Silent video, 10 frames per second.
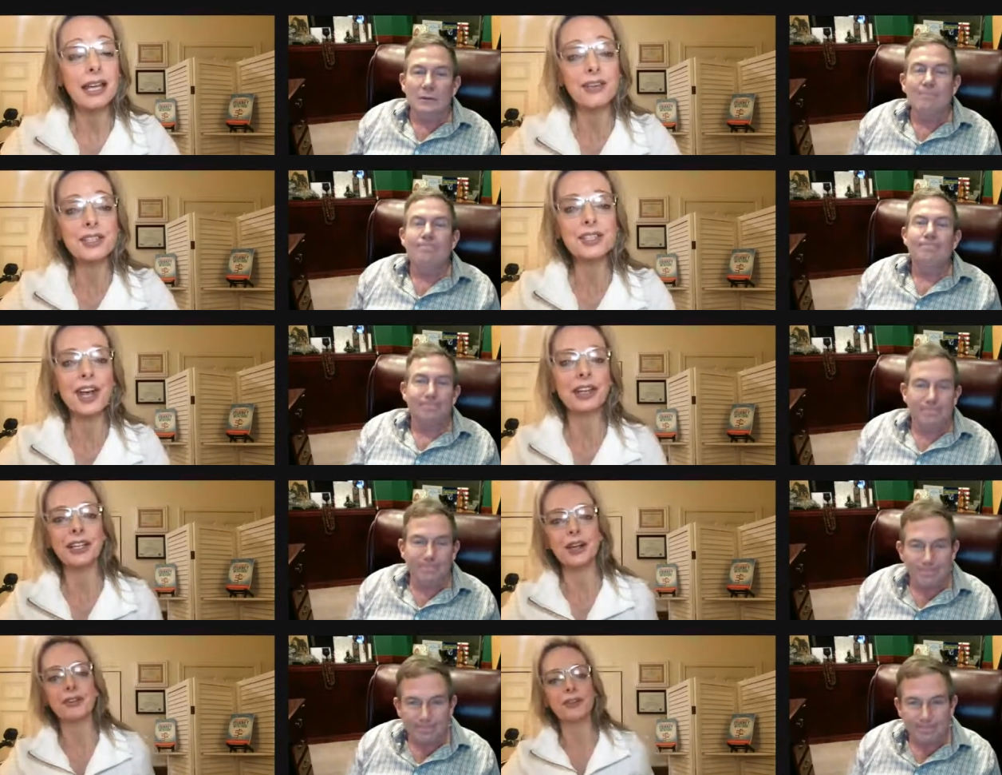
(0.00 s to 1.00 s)
Speaker 1: even just talking to
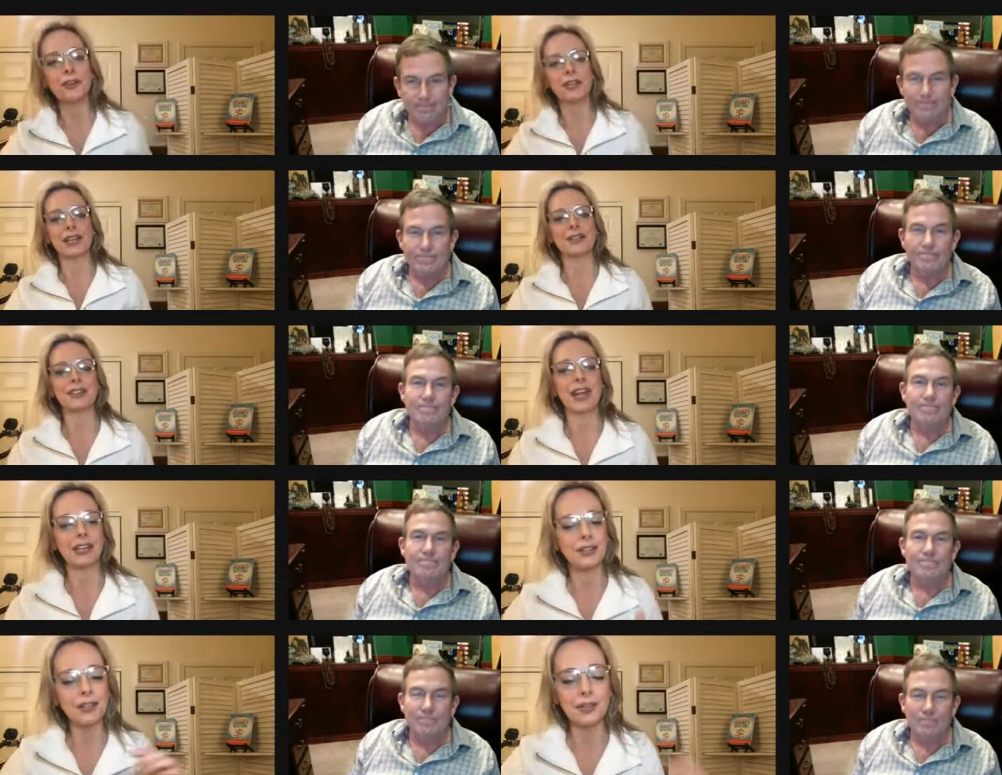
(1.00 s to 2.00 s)
you on the phone yesterday, I
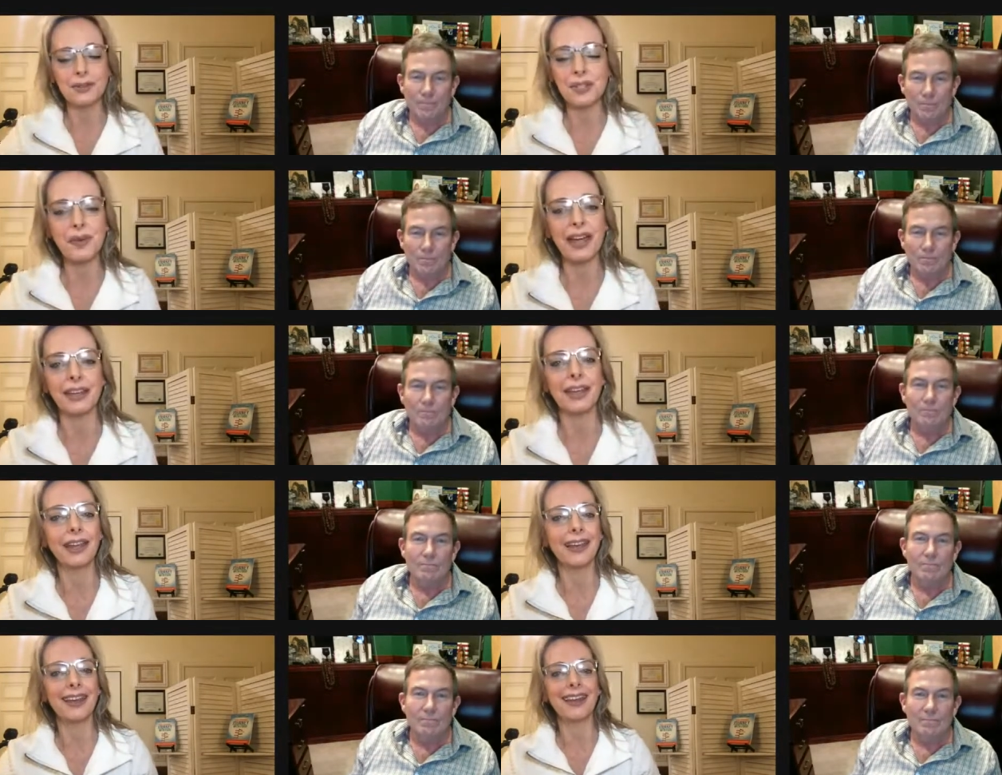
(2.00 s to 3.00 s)
knew you were
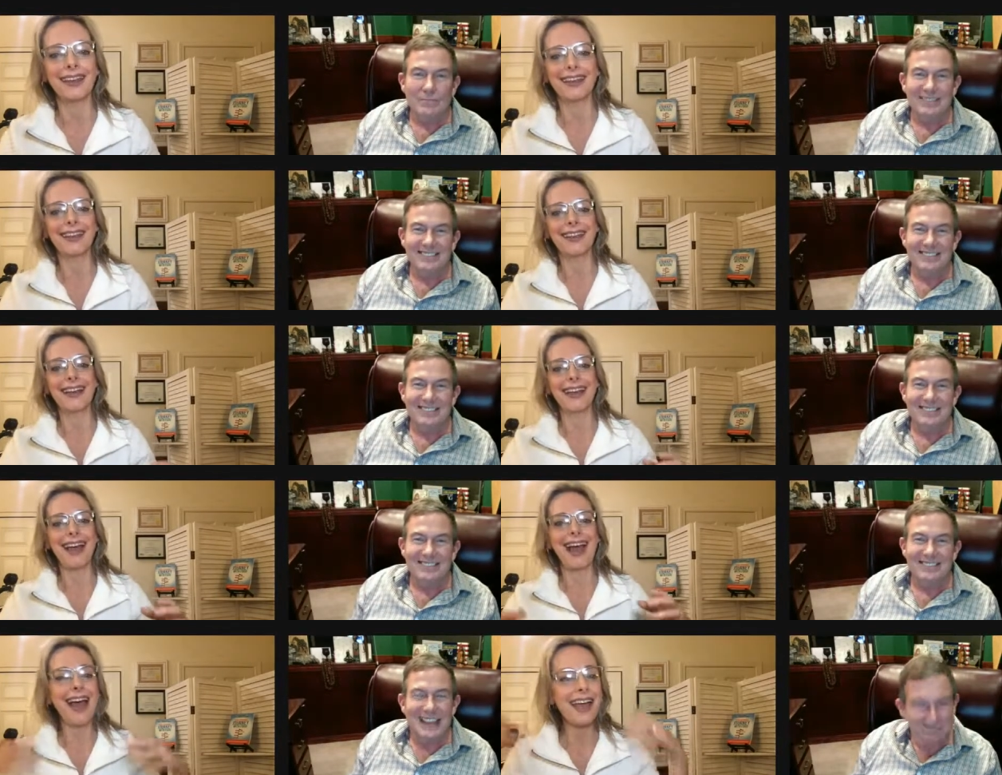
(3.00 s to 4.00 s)
smiling.
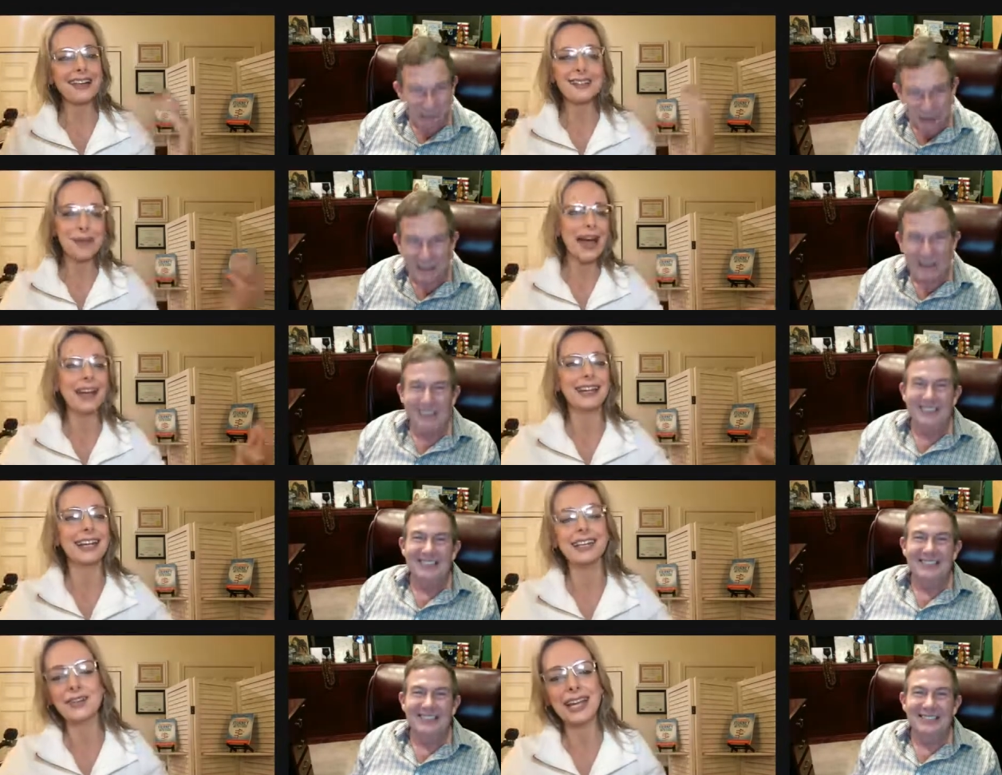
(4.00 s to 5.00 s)
I Absolutely.
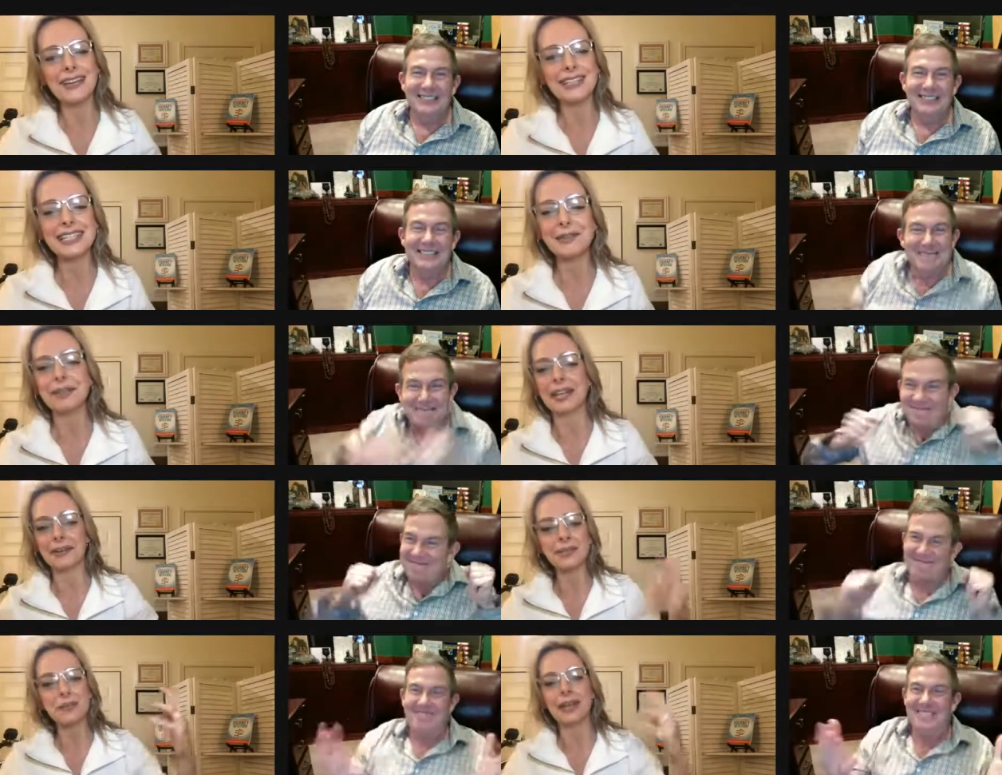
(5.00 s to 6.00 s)
smiled. you can't even see me, and I
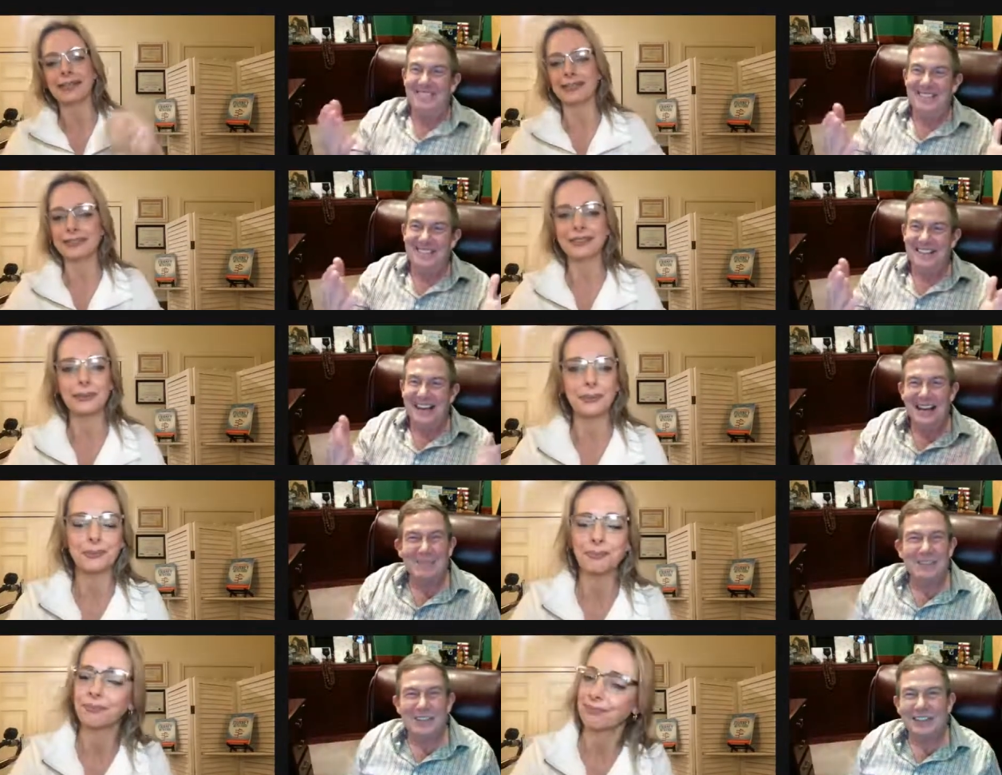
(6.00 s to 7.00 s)
was
Speaker 2: smiling. So
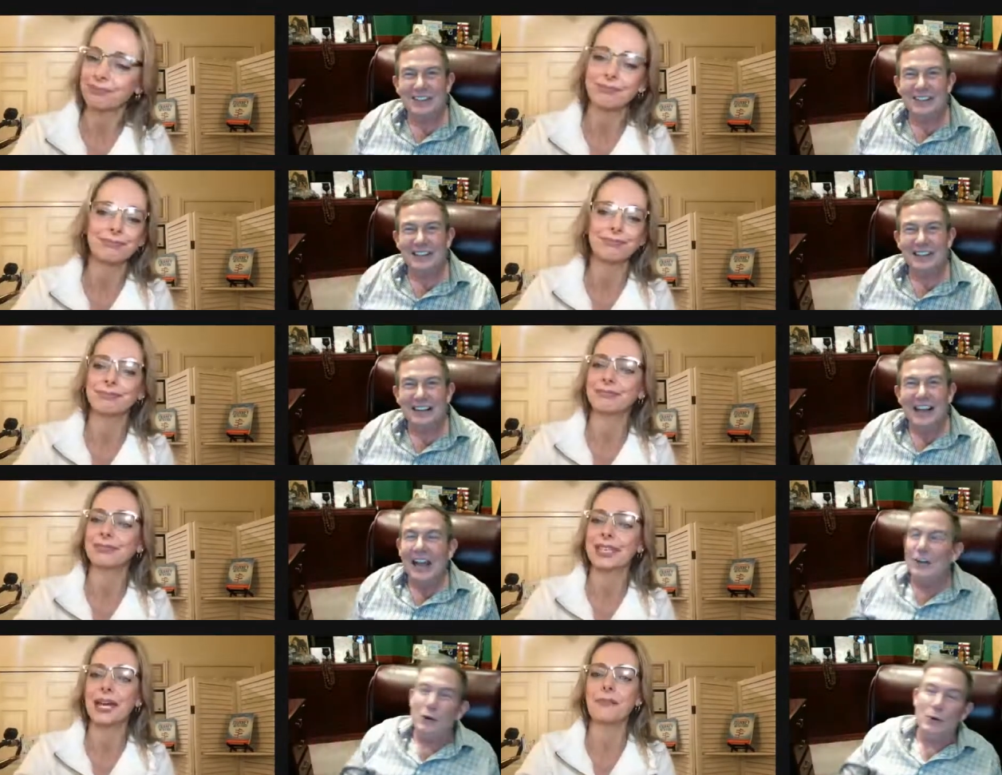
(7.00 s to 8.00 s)
Absolutely.
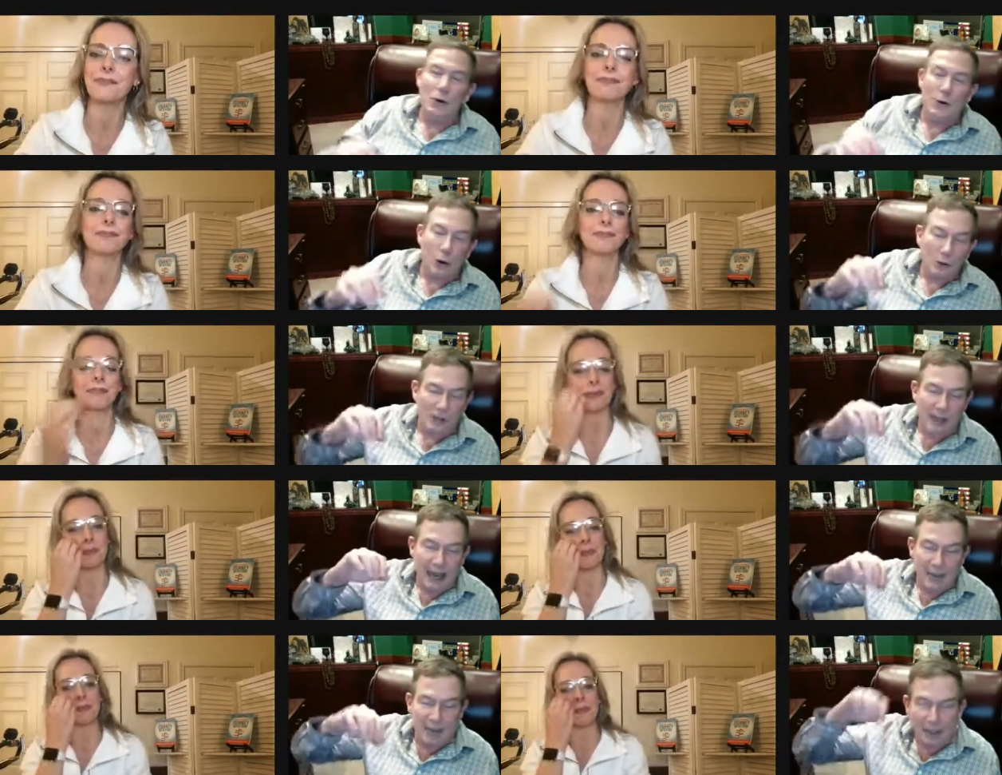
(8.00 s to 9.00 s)
And yeah. you don't know what's going to
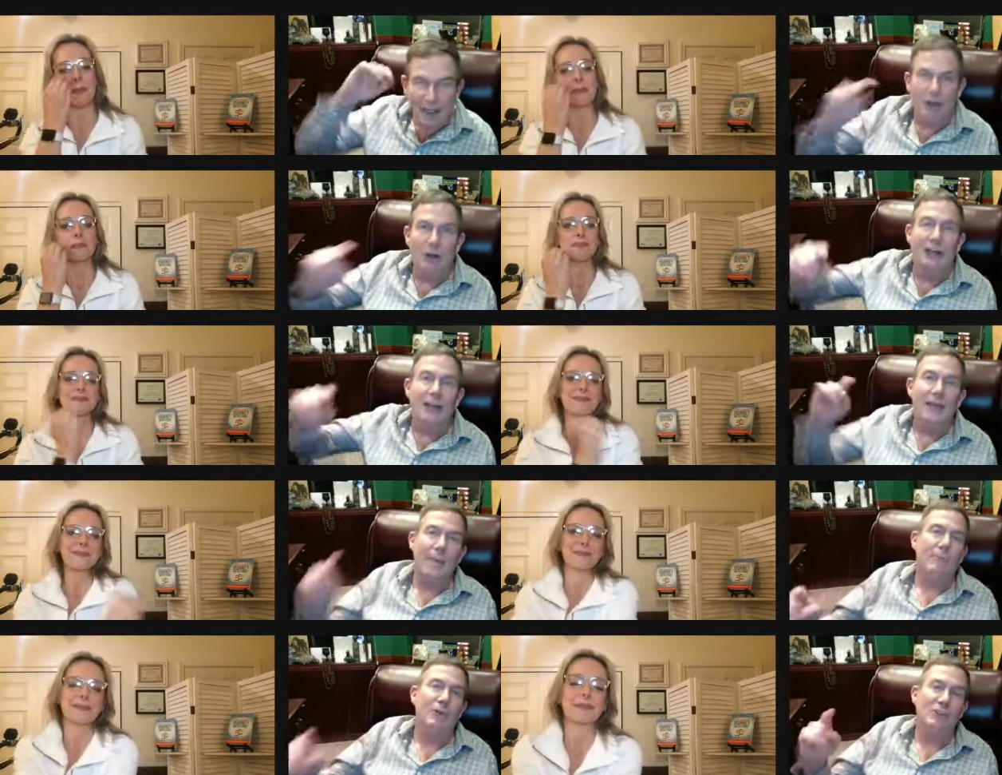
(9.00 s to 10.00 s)
happen later on in
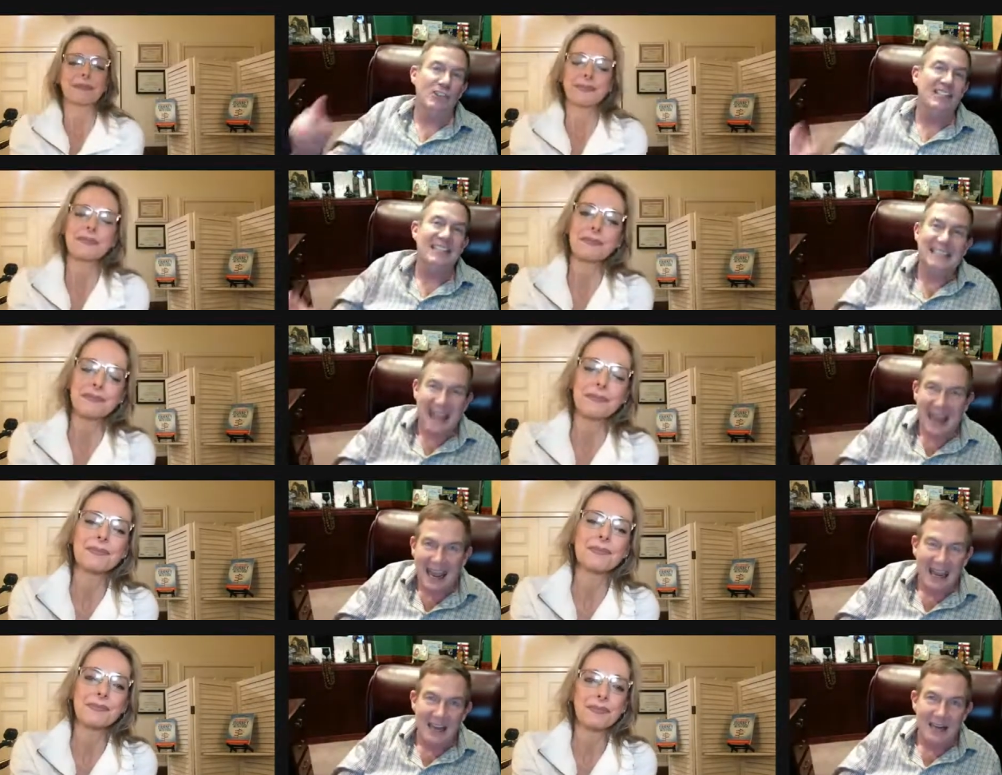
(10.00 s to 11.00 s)
that person's
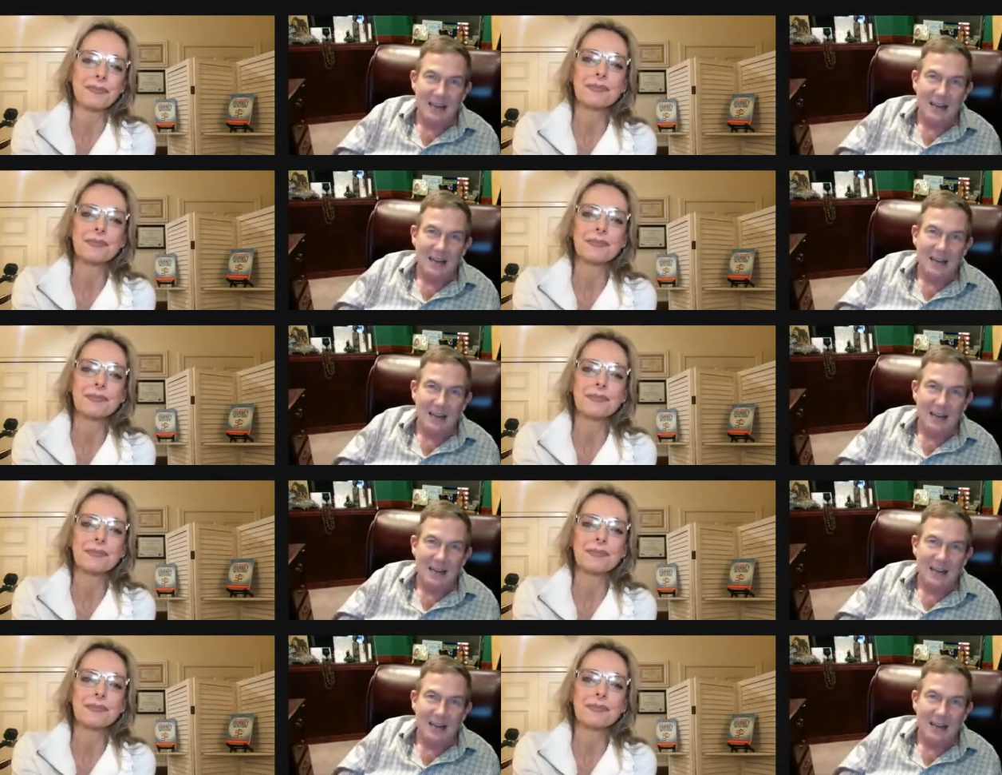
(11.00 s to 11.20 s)
day